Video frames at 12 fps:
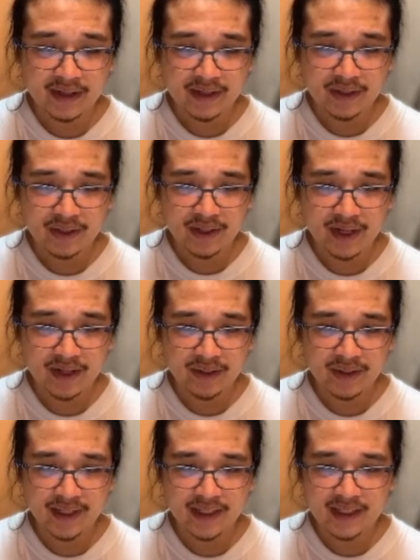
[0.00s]
So there, you
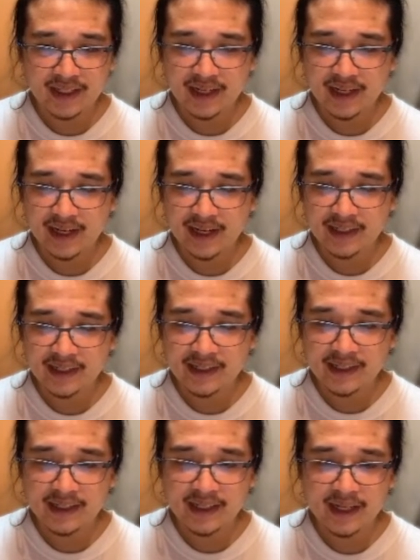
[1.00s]
can see
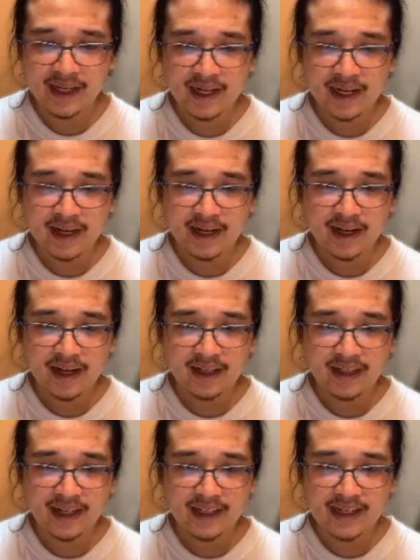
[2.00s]
it's
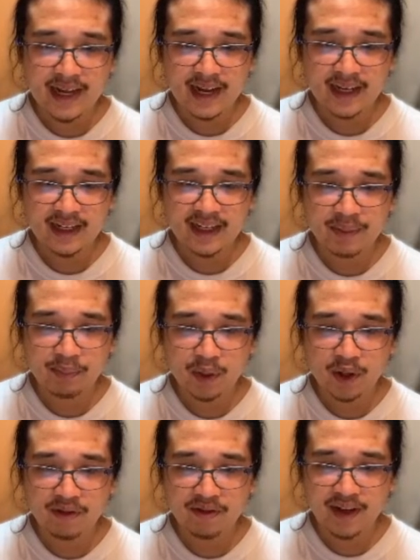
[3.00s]
not exactly
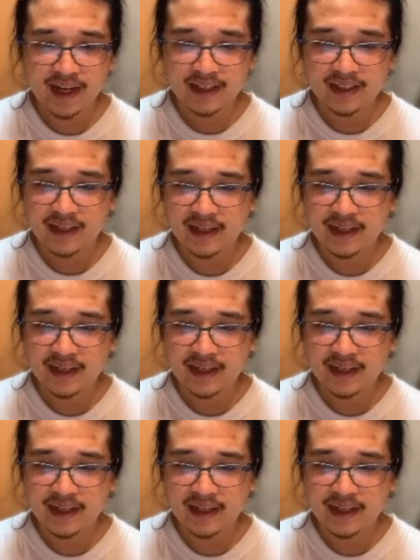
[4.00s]
perfect